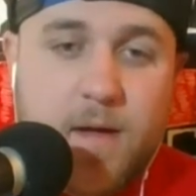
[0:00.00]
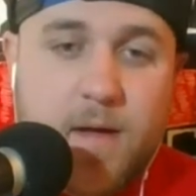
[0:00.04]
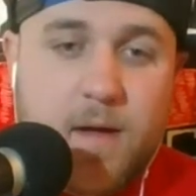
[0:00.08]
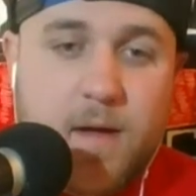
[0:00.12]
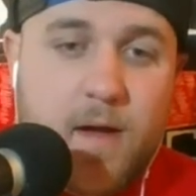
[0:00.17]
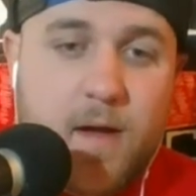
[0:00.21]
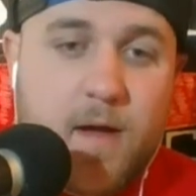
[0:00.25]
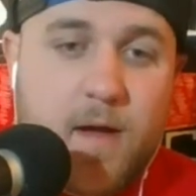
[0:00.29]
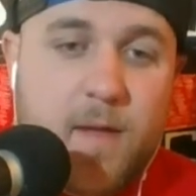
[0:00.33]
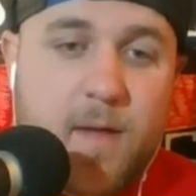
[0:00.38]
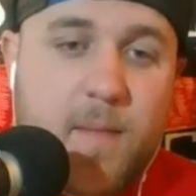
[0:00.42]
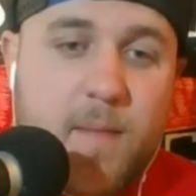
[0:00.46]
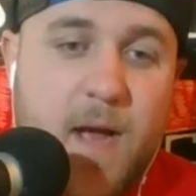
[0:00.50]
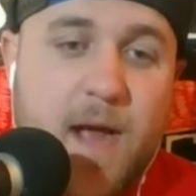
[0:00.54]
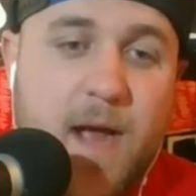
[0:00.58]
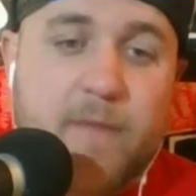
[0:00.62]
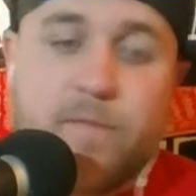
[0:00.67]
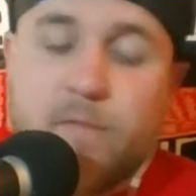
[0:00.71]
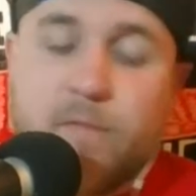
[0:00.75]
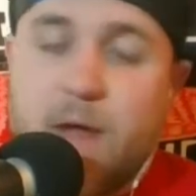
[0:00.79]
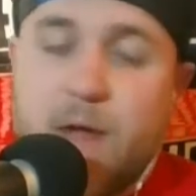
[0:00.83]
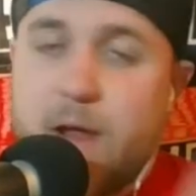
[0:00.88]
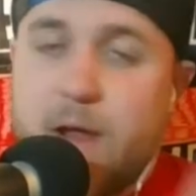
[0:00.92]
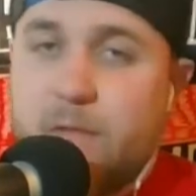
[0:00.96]

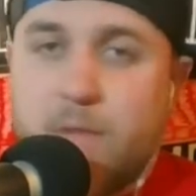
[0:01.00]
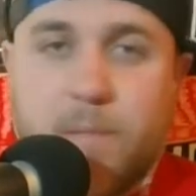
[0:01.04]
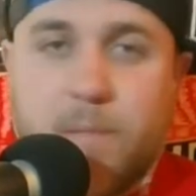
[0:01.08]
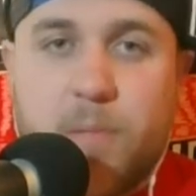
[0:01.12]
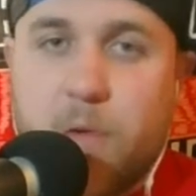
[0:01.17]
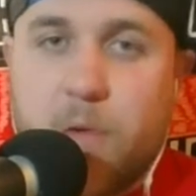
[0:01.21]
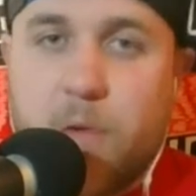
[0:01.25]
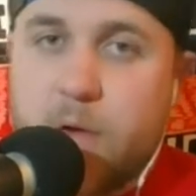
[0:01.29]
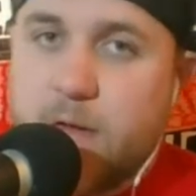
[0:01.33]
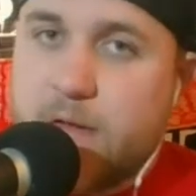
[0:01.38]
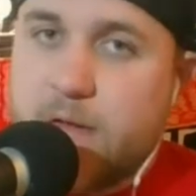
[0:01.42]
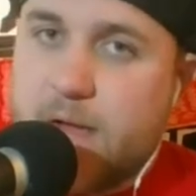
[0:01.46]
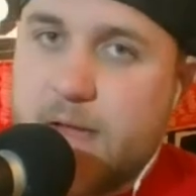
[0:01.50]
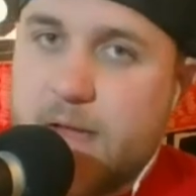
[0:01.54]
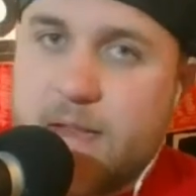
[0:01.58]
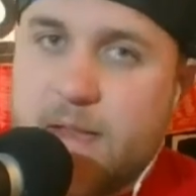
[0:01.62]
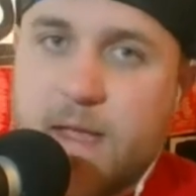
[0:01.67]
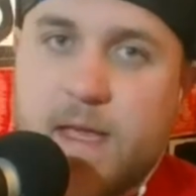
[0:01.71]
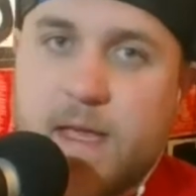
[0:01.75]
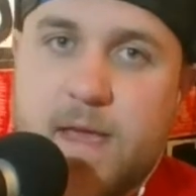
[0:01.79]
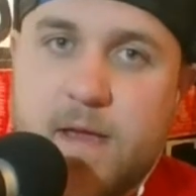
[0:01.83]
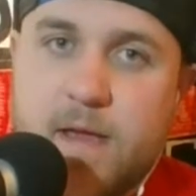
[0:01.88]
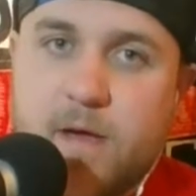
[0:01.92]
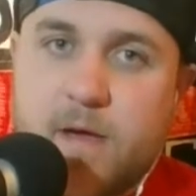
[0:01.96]
I've read reports saying
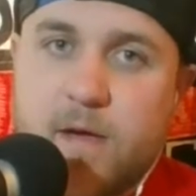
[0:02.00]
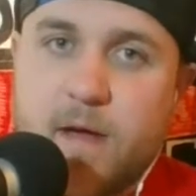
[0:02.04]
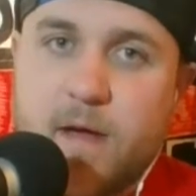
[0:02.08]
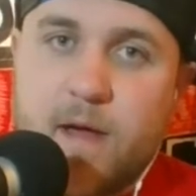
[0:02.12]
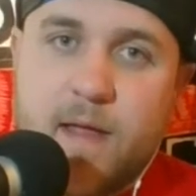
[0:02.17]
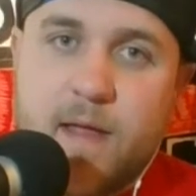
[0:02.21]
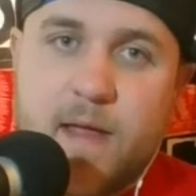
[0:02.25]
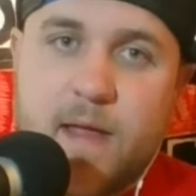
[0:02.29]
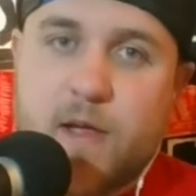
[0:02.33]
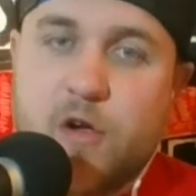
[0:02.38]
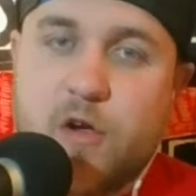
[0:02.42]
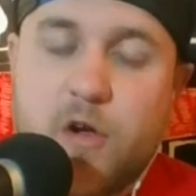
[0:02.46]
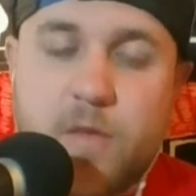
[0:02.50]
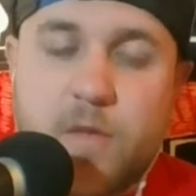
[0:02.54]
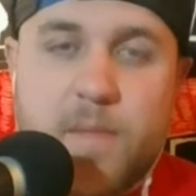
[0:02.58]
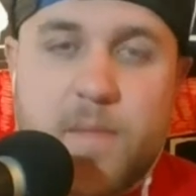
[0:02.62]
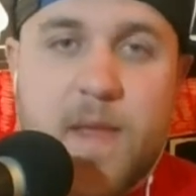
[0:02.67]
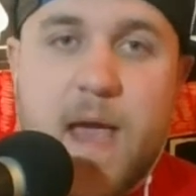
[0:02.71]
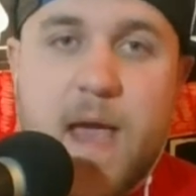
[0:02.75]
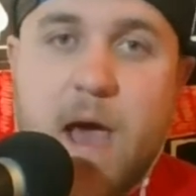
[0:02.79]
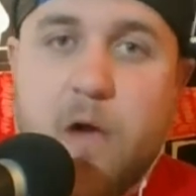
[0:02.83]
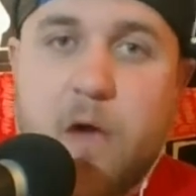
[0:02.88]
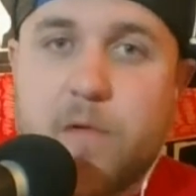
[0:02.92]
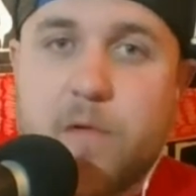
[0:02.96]
that he it could
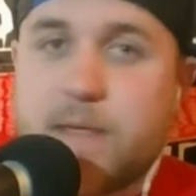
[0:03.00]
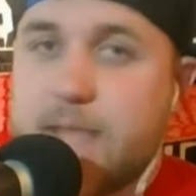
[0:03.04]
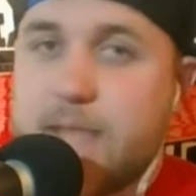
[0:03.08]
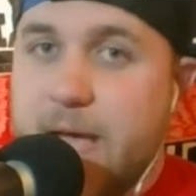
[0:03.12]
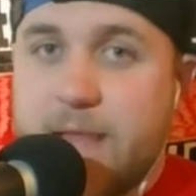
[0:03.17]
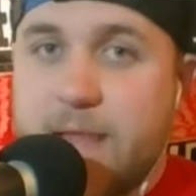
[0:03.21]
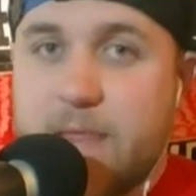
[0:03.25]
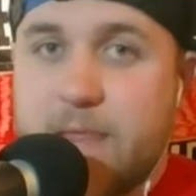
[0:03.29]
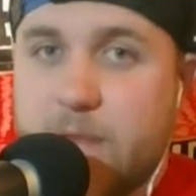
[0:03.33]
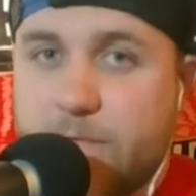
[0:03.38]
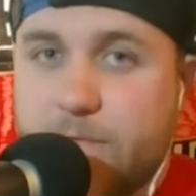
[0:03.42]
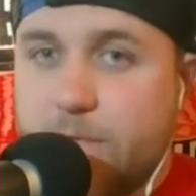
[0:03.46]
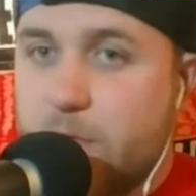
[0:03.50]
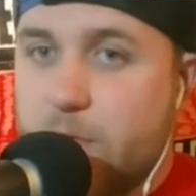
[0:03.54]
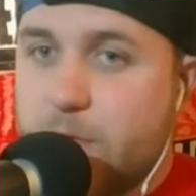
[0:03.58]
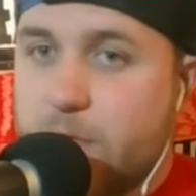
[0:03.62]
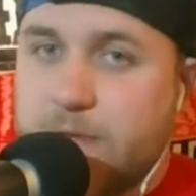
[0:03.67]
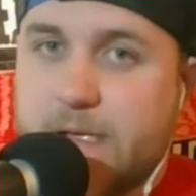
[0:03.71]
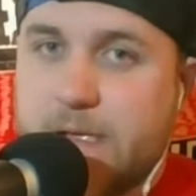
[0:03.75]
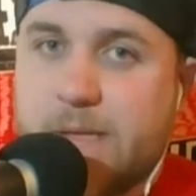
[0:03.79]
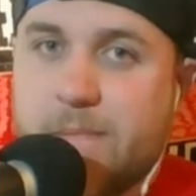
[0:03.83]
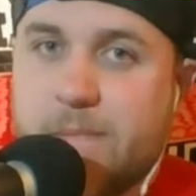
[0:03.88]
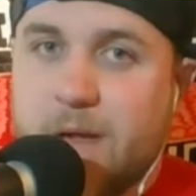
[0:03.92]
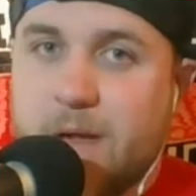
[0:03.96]
be out 10 to
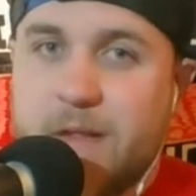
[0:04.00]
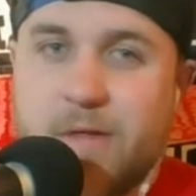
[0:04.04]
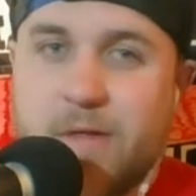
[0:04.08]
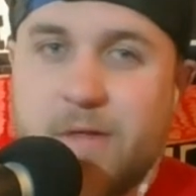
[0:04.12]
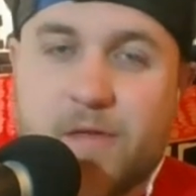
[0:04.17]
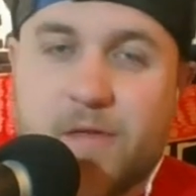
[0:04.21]
14 months.